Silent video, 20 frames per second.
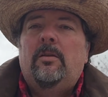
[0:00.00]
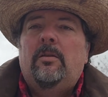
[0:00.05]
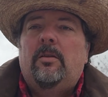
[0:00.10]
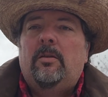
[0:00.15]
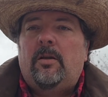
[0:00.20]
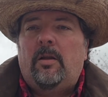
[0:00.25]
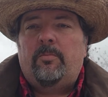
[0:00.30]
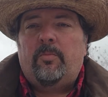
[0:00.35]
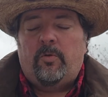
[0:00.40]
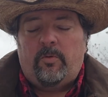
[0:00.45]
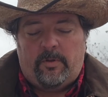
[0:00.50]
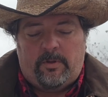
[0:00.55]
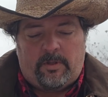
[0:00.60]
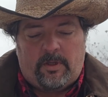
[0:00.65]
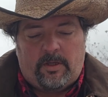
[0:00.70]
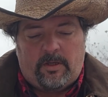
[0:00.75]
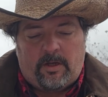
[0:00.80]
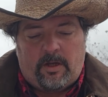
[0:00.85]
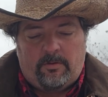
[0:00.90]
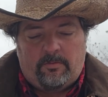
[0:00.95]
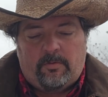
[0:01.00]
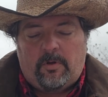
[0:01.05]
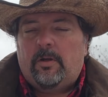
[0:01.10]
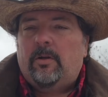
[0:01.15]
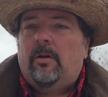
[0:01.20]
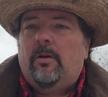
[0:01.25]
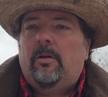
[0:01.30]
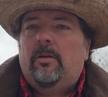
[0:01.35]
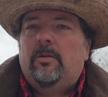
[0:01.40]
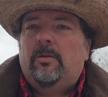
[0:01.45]
The number one thing I run
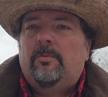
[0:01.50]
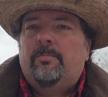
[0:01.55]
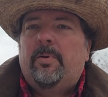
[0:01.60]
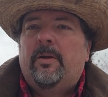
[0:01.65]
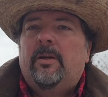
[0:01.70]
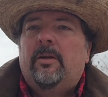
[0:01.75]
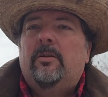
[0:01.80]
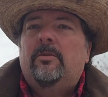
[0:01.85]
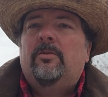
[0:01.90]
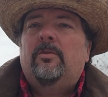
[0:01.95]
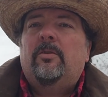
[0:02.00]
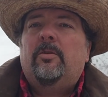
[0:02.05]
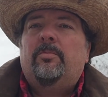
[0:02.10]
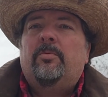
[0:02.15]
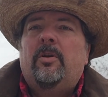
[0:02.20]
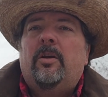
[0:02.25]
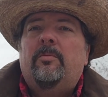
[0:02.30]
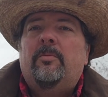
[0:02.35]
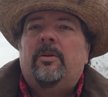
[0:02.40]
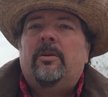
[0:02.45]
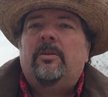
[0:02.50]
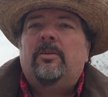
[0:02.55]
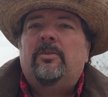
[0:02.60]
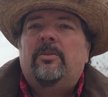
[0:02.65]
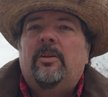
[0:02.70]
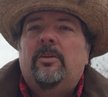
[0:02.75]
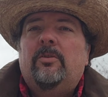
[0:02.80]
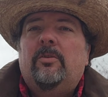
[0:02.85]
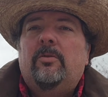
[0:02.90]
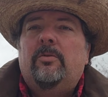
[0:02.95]
on is parents are the primary
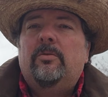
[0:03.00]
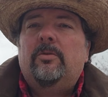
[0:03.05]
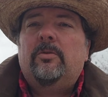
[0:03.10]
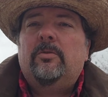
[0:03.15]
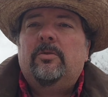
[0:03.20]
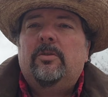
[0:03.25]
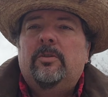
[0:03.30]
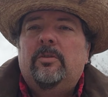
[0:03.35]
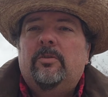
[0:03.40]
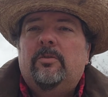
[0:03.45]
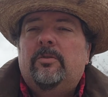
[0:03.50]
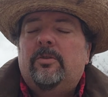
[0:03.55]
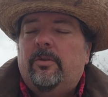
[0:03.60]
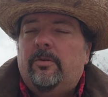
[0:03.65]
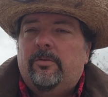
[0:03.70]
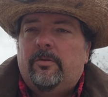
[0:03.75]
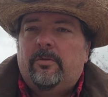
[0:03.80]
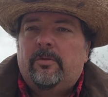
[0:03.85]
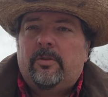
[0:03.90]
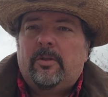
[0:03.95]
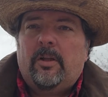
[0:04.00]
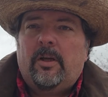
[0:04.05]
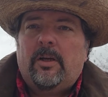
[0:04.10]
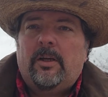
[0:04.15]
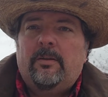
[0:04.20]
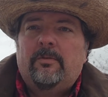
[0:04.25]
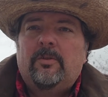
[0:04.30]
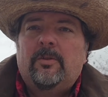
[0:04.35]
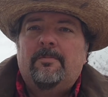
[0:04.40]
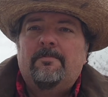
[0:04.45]
stakeholders in their children's
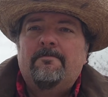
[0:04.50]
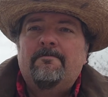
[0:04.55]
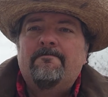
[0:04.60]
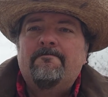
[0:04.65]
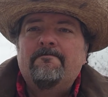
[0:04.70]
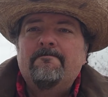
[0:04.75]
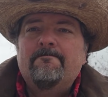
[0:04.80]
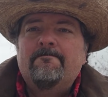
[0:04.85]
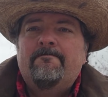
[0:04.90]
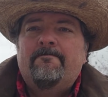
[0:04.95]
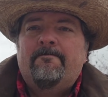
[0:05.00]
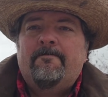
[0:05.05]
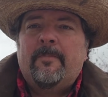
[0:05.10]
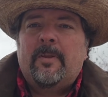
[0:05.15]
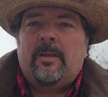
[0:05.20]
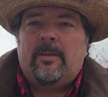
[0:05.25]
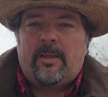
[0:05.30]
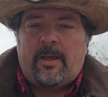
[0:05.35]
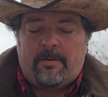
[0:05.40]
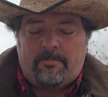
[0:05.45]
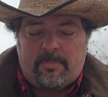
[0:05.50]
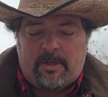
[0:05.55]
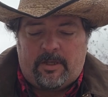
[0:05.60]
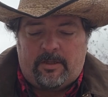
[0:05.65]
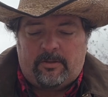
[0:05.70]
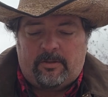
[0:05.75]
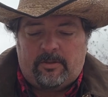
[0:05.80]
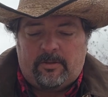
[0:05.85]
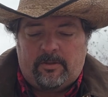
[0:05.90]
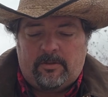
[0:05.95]
lives. That
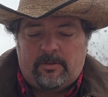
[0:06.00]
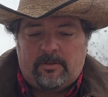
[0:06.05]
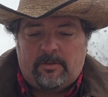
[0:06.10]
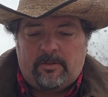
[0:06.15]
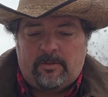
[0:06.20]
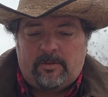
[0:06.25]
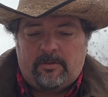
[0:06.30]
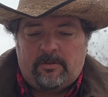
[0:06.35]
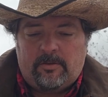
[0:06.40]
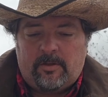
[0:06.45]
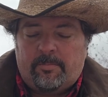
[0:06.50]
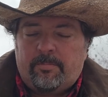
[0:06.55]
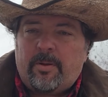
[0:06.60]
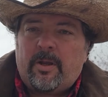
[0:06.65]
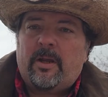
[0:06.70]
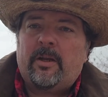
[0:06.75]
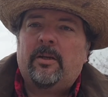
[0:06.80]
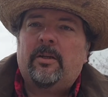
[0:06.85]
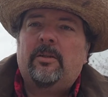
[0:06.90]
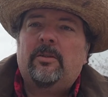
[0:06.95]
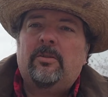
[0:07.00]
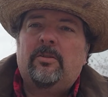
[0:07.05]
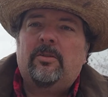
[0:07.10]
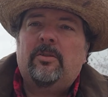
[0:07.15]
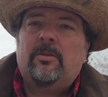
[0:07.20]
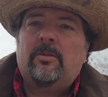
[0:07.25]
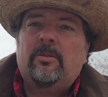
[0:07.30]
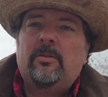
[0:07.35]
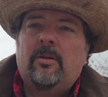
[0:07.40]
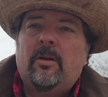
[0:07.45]
means the
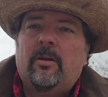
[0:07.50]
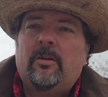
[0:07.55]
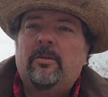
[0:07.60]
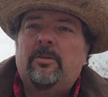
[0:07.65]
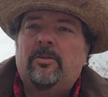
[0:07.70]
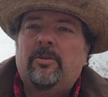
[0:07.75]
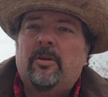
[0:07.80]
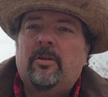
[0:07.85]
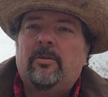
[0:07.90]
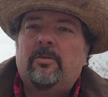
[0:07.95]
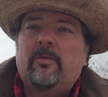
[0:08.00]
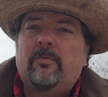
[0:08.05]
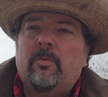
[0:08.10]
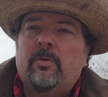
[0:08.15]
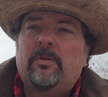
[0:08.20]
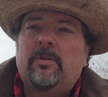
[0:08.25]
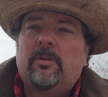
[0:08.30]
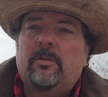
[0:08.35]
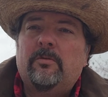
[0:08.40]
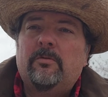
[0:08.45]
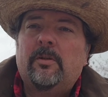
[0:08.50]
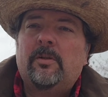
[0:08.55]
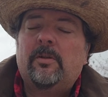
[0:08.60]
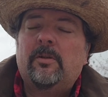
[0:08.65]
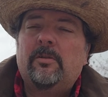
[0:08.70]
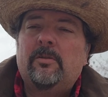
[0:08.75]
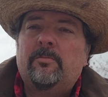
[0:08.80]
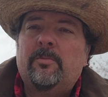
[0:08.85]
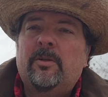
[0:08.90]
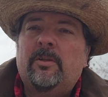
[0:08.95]
parents are in charge of what the
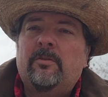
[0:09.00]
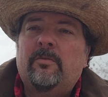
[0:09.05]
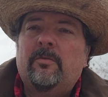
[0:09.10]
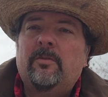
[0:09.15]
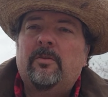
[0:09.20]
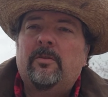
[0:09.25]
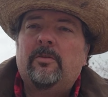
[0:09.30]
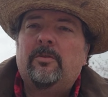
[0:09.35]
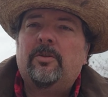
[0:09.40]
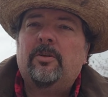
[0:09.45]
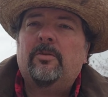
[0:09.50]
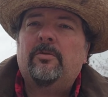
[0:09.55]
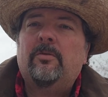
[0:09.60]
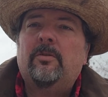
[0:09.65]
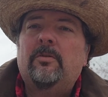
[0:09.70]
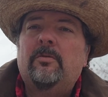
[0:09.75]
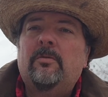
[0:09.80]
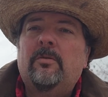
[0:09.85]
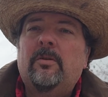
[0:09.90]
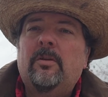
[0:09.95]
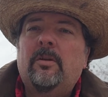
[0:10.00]
curriculum is for their children.